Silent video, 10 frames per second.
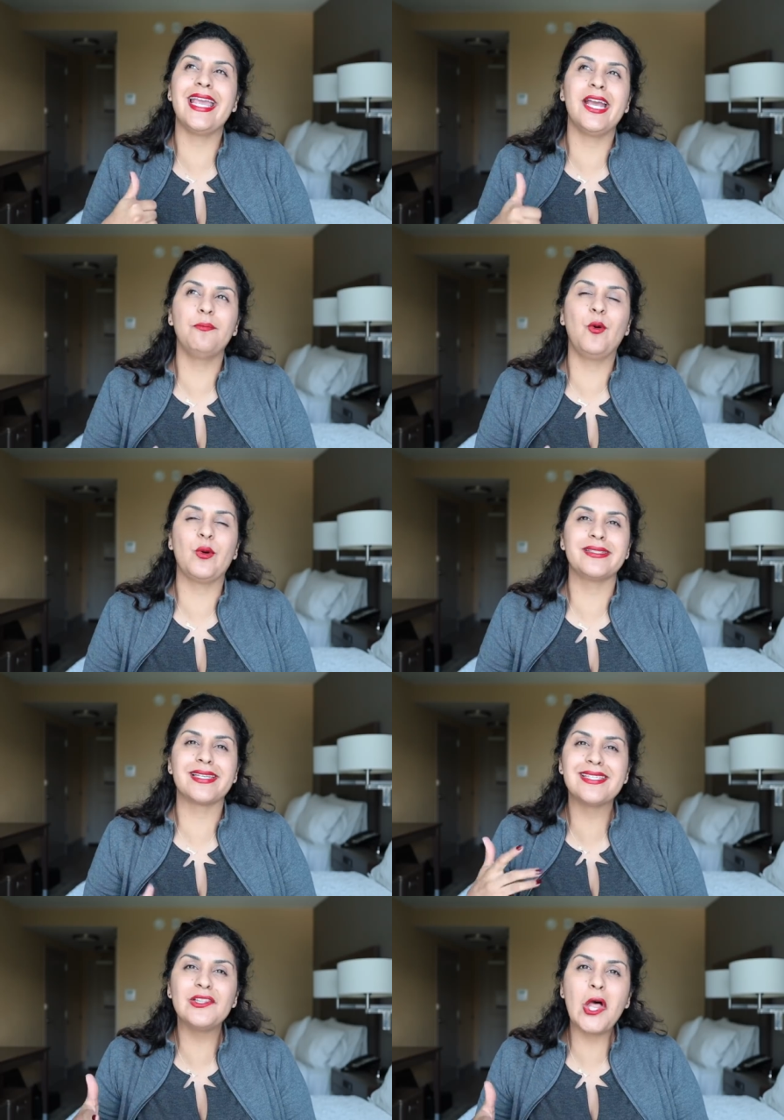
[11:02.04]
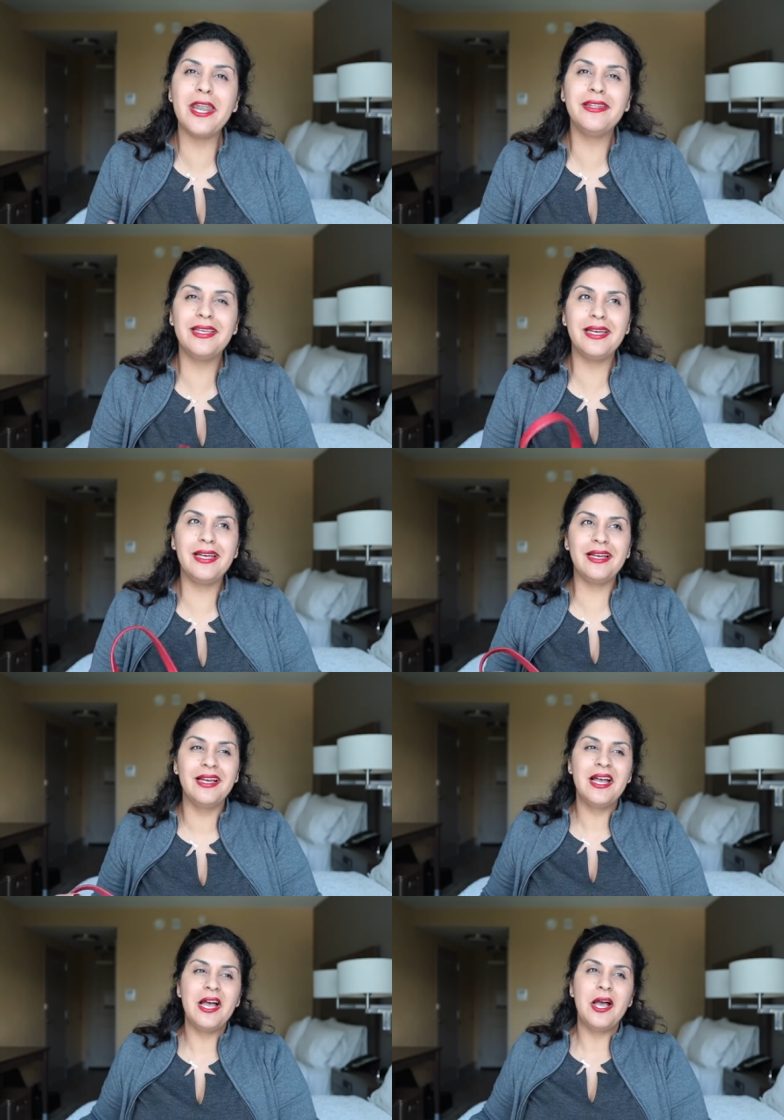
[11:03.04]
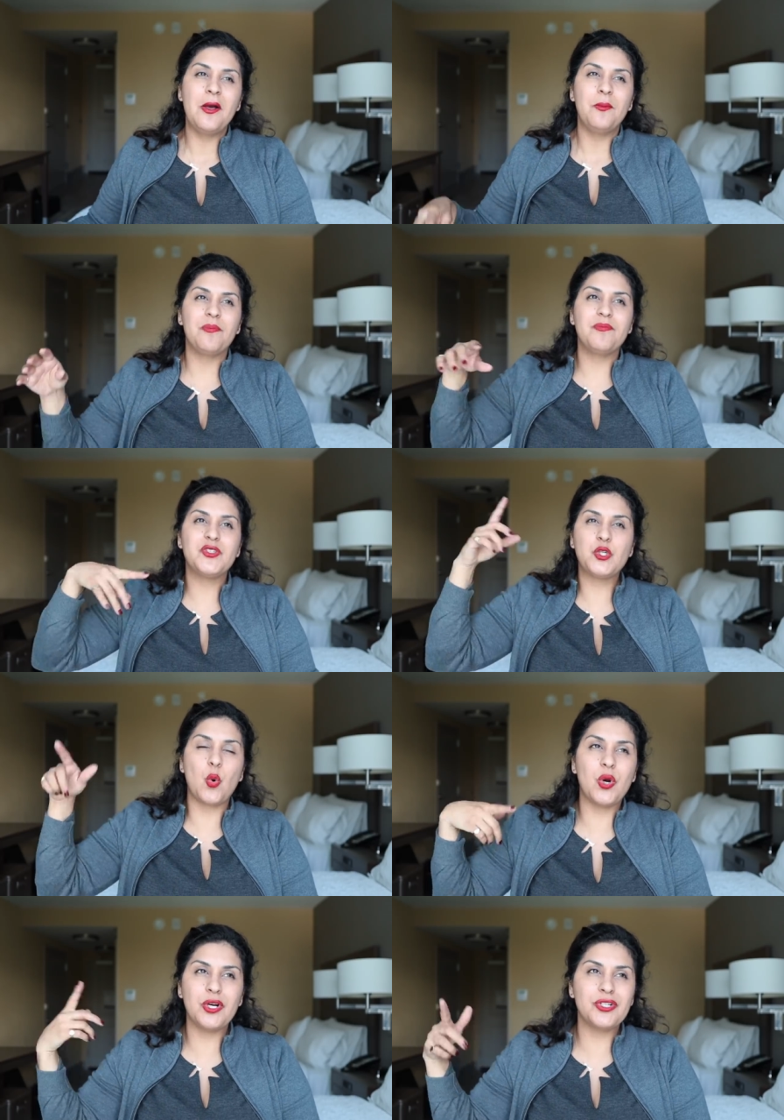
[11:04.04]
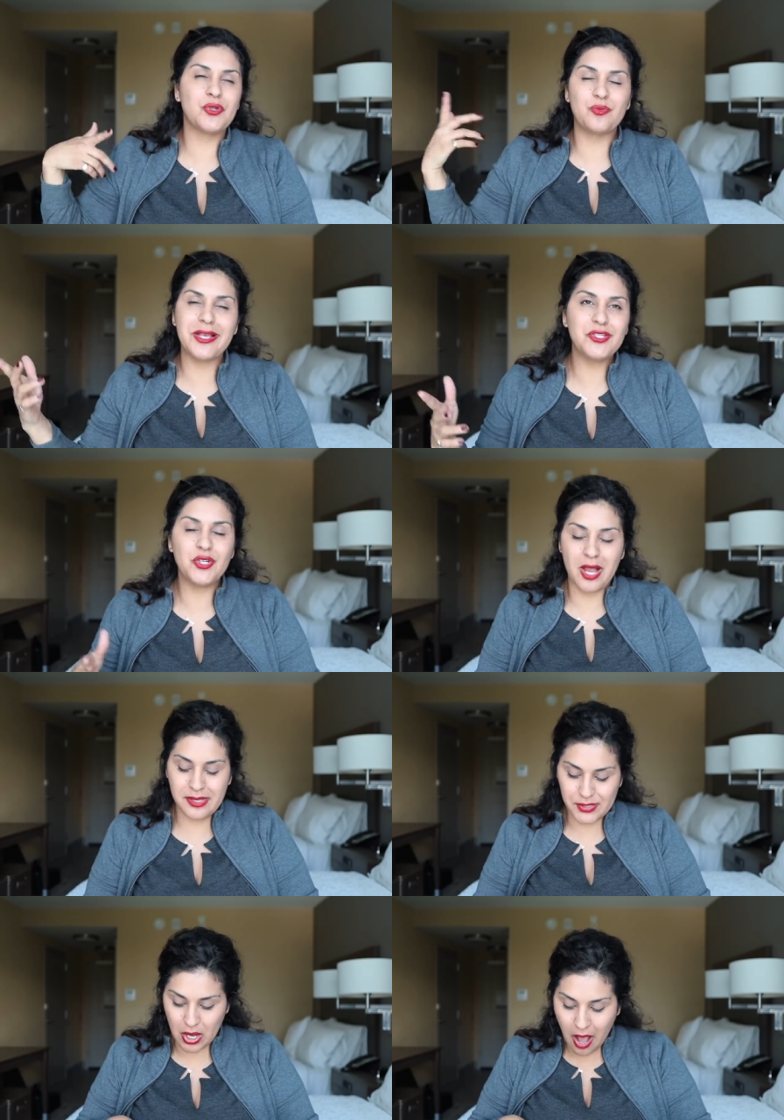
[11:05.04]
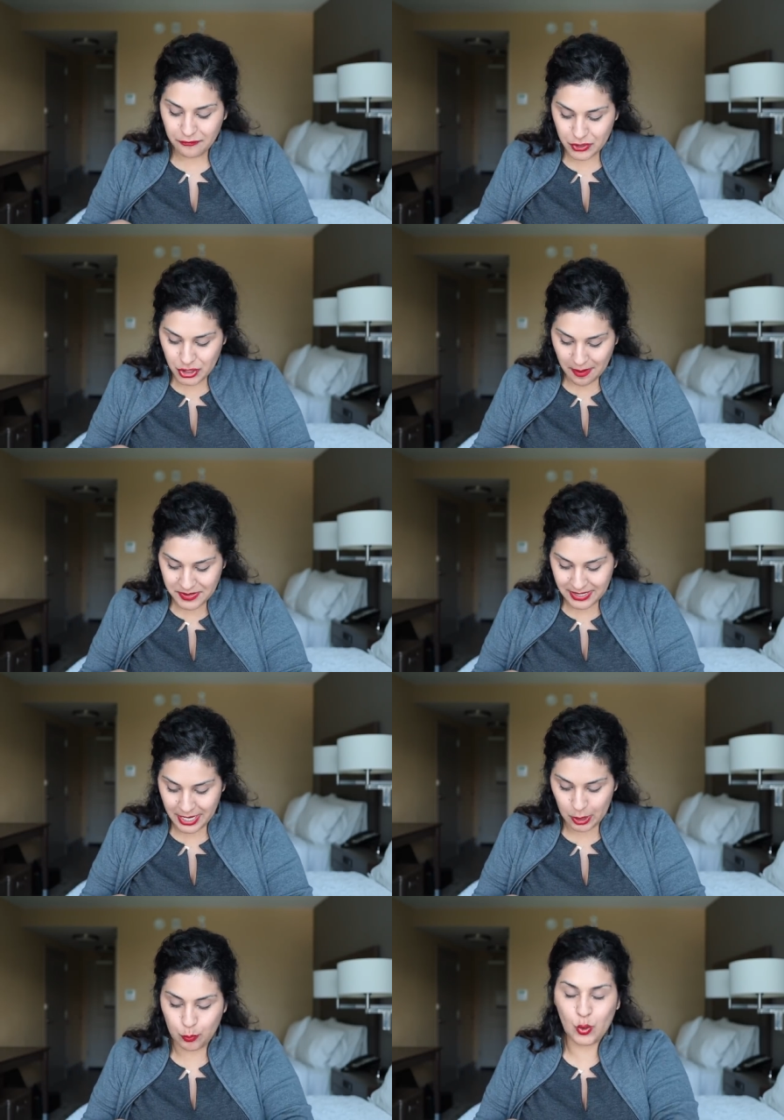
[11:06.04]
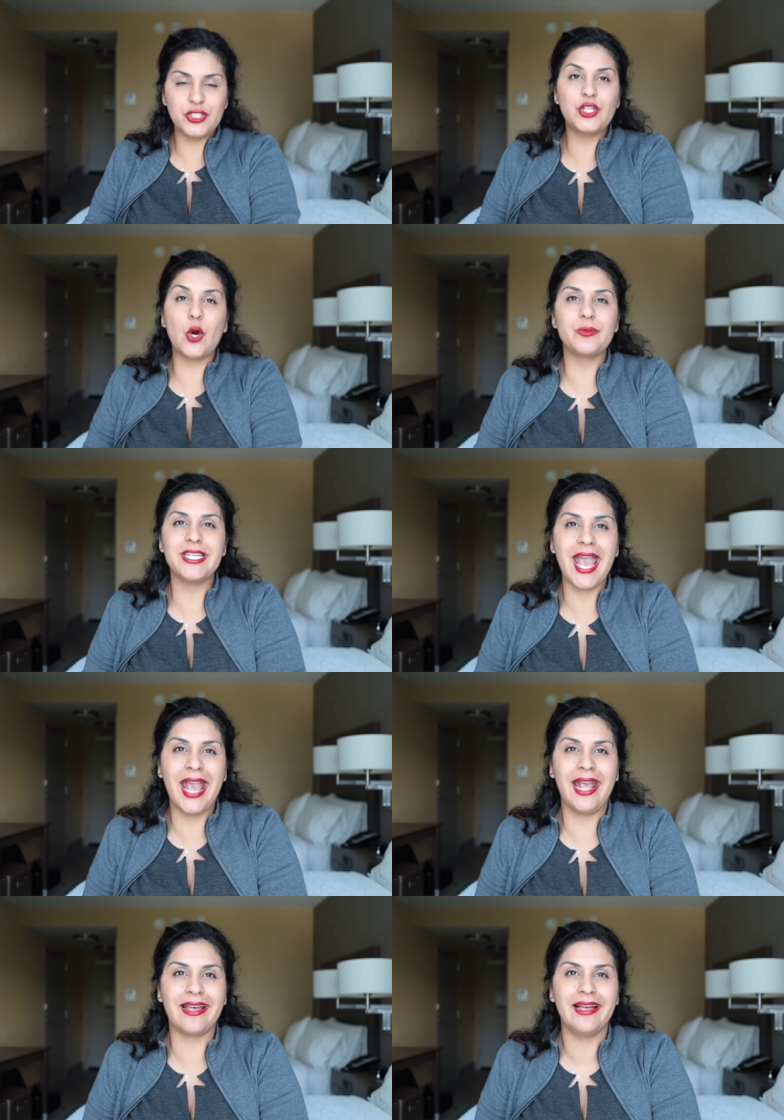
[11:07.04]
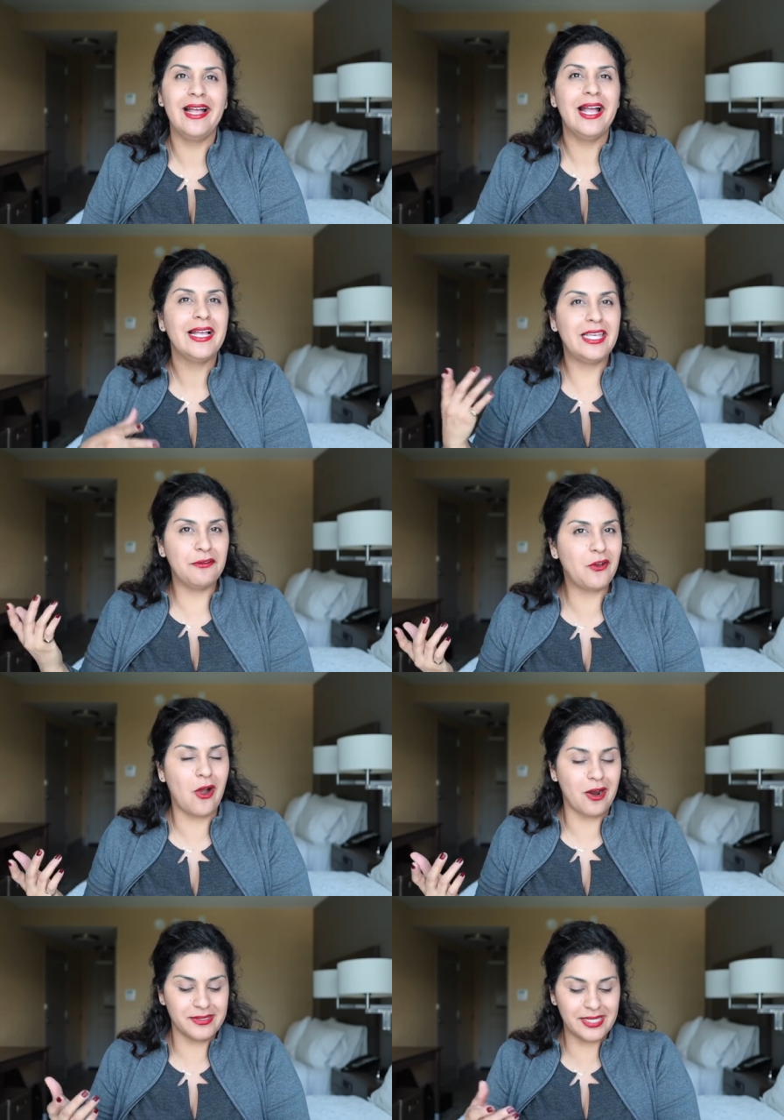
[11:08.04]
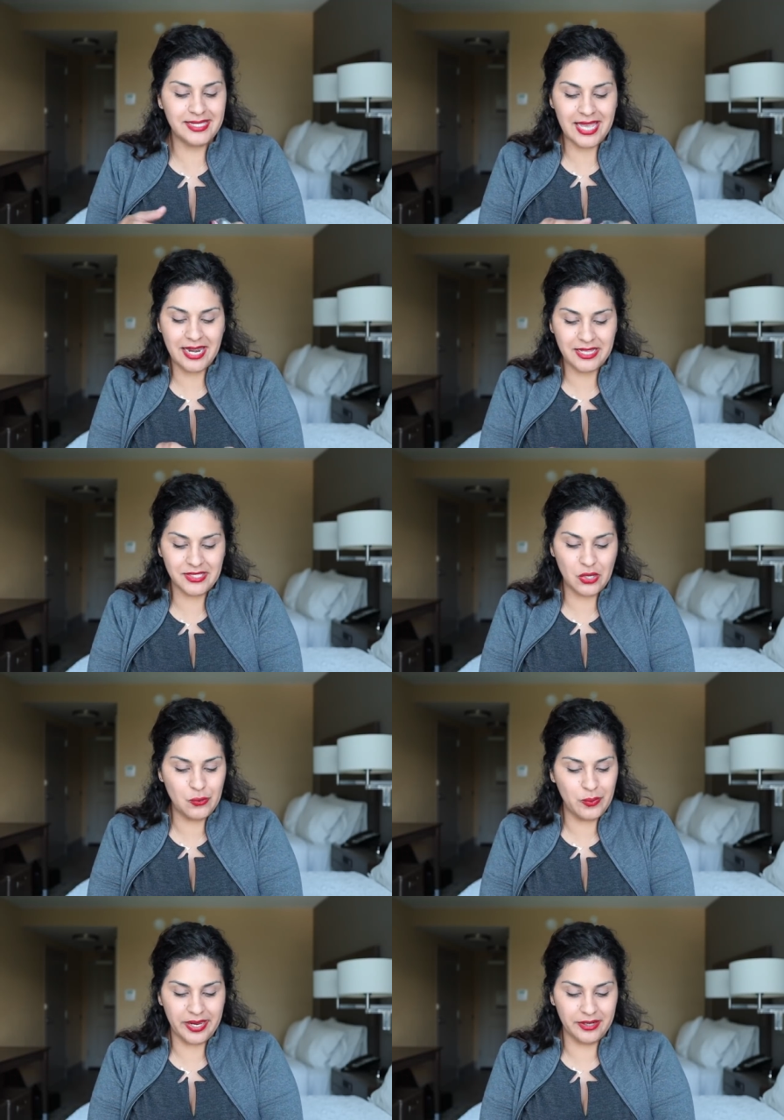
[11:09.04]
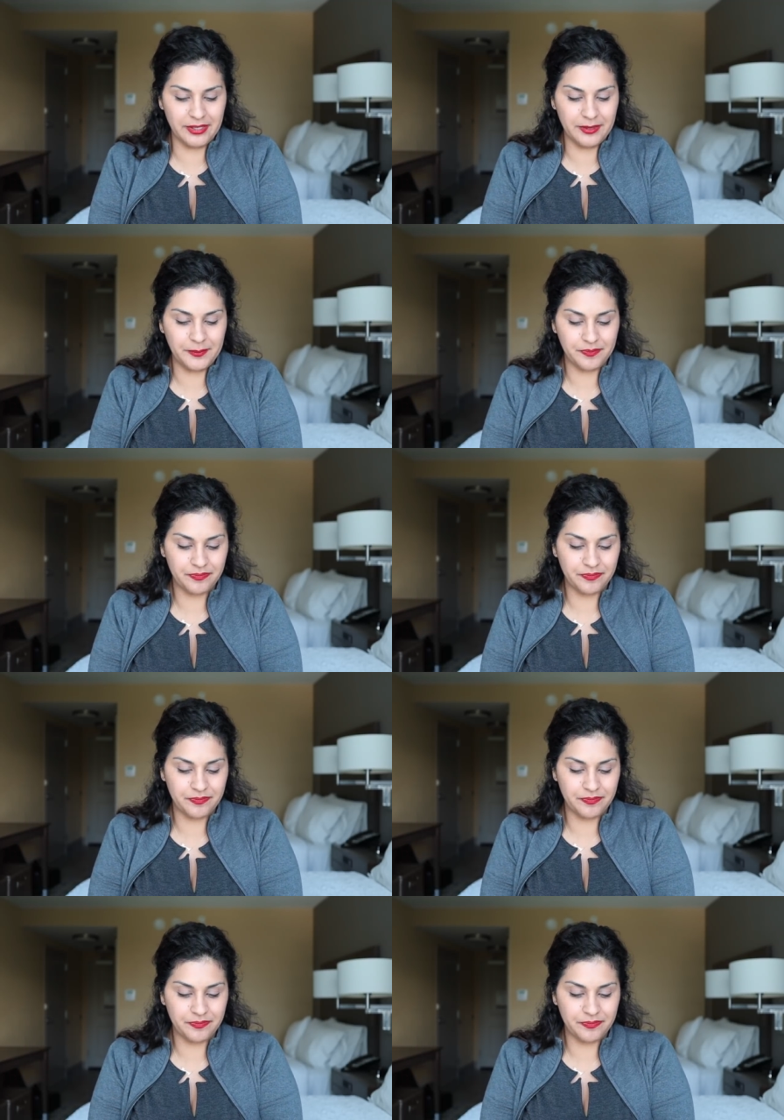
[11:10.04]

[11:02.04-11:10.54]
in the airports because a lot of the stores or restaurants or coffee shops in the airport don't take gift cards. Is that not so weird?